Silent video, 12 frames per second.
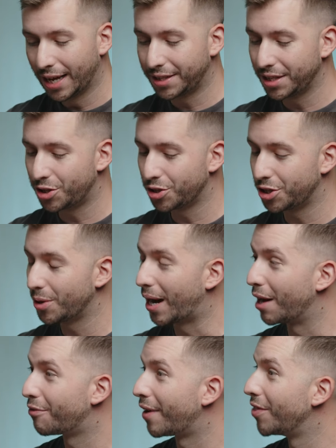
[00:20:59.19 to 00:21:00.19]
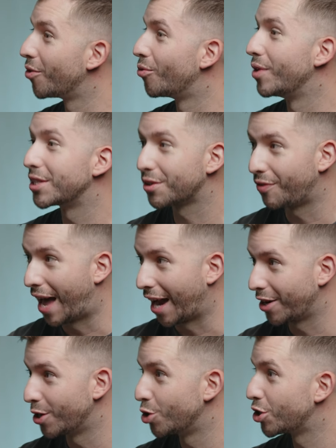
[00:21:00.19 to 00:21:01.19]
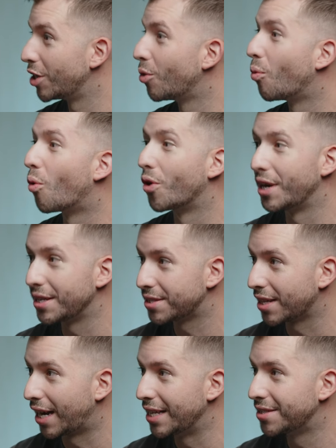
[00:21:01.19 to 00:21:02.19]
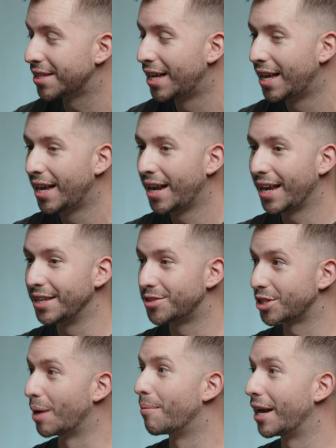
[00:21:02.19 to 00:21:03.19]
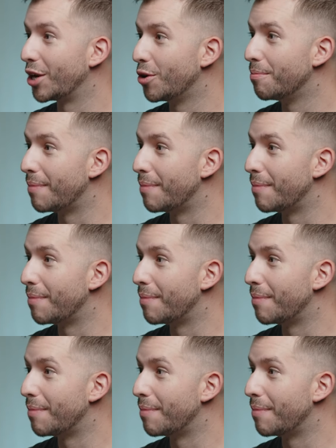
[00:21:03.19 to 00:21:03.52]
It teaches you how to find the risk factors and the warning signs in somebody who